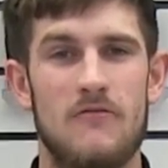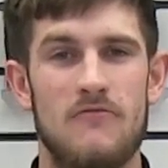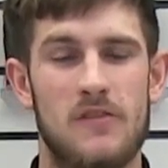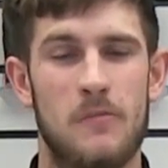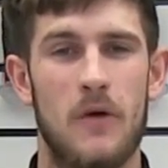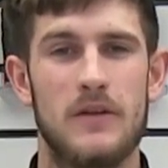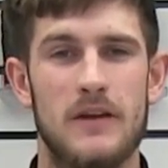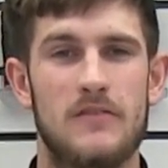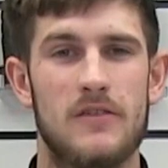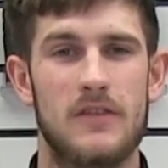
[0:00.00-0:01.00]

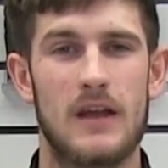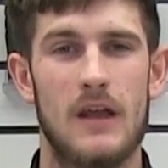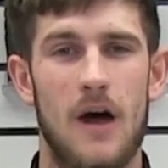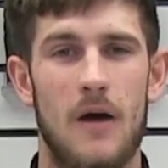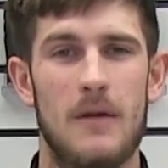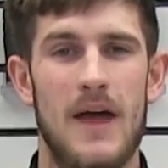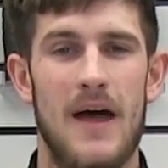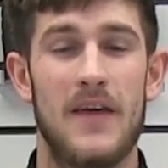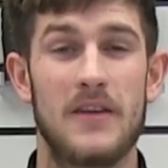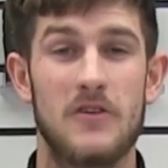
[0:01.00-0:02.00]
responded to the alarm
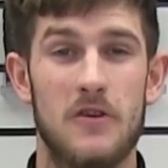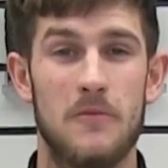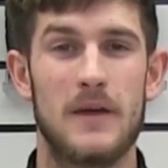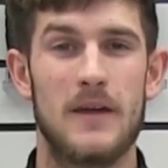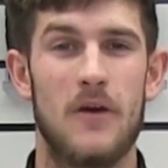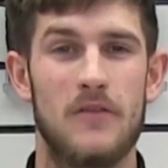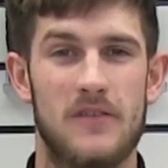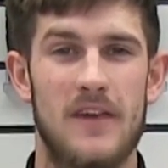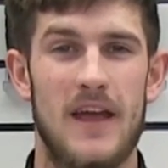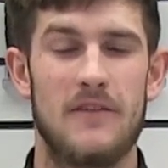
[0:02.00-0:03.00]
and that you could be
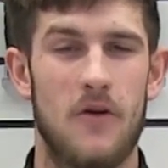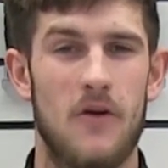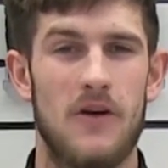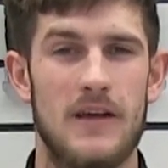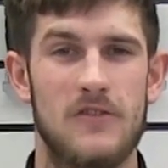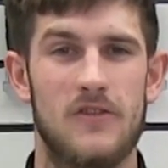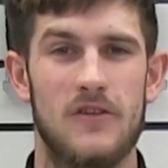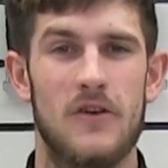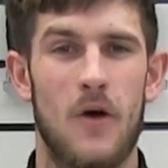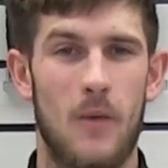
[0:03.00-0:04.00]
unsafe or injured
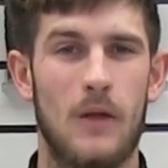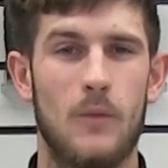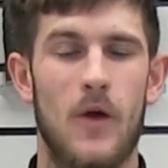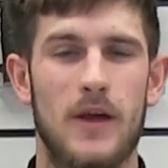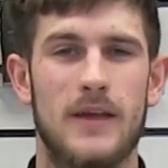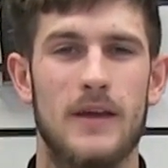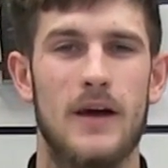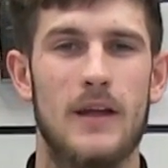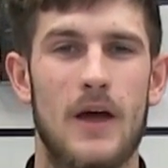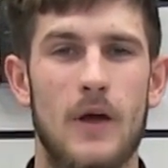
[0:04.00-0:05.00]
while working
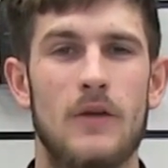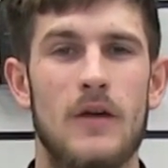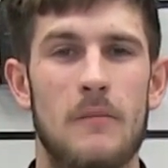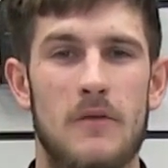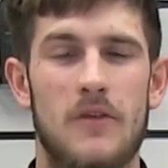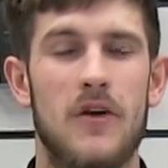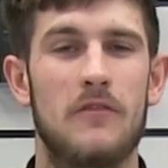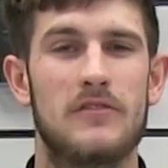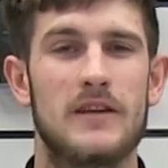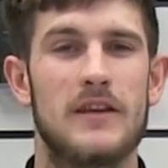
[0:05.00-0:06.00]
alone, because
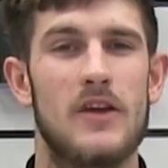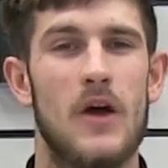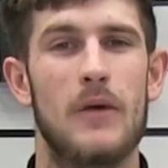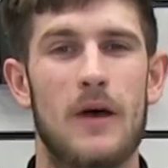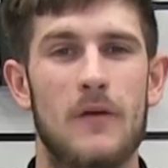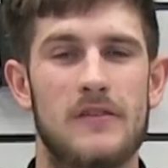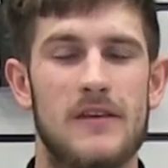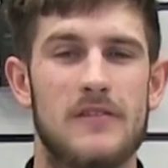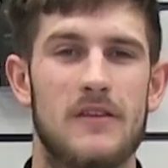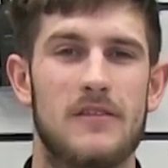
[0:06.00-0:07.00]
obviously no one else is
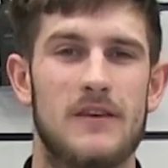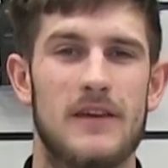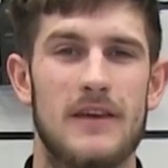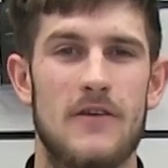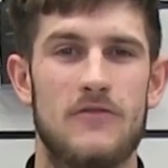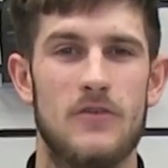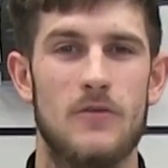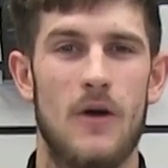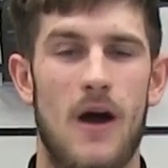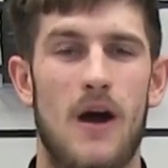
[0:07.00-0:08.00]
going to see if you
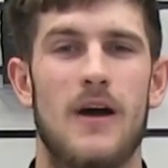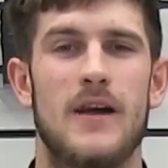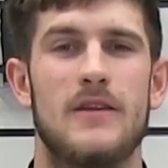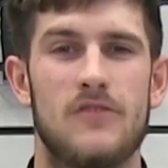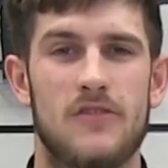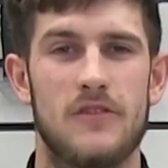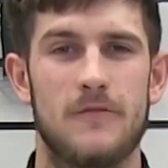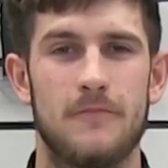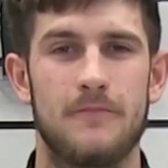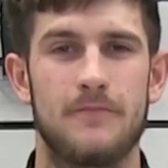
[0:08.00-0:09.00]
are injured.
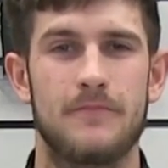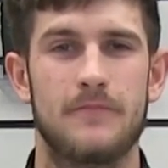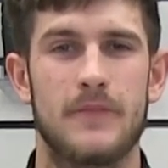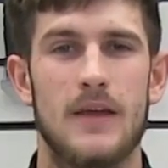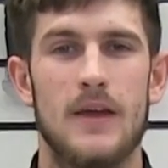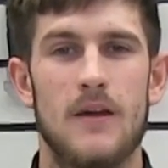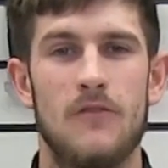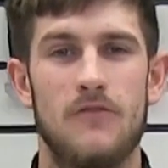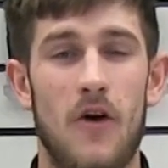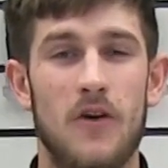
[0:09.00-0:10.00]

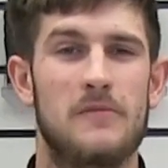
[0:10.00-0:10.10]
Vox,